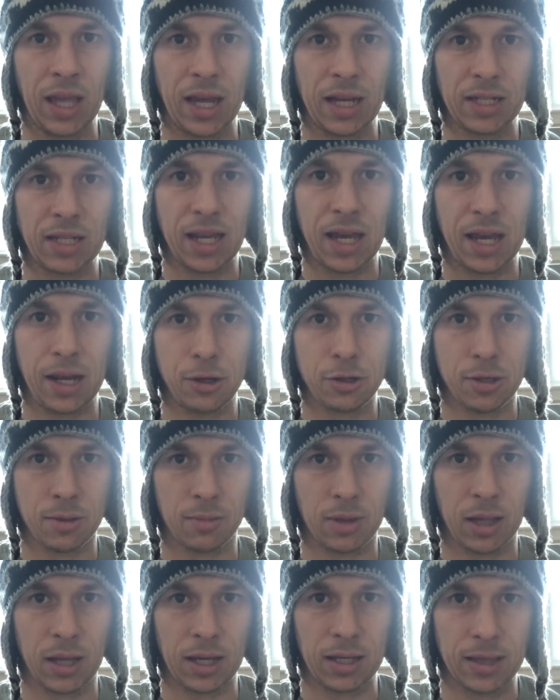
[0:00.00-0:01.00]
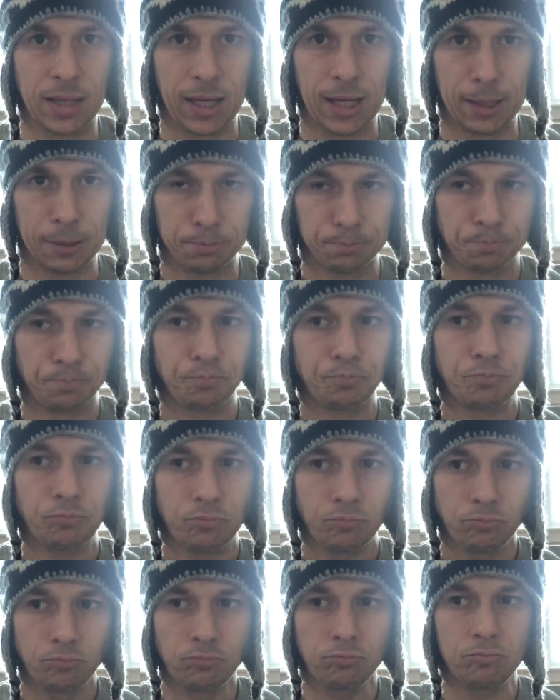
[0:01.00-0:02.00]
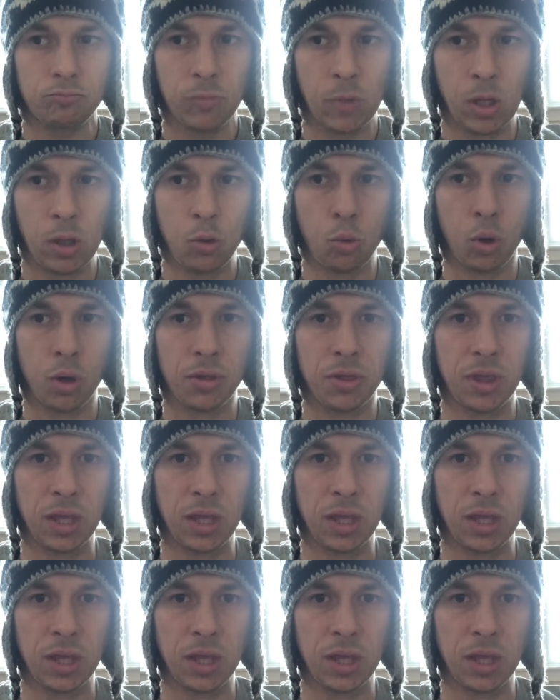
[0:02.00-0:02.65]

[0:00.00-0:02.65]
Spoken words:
leg day or something like that. You want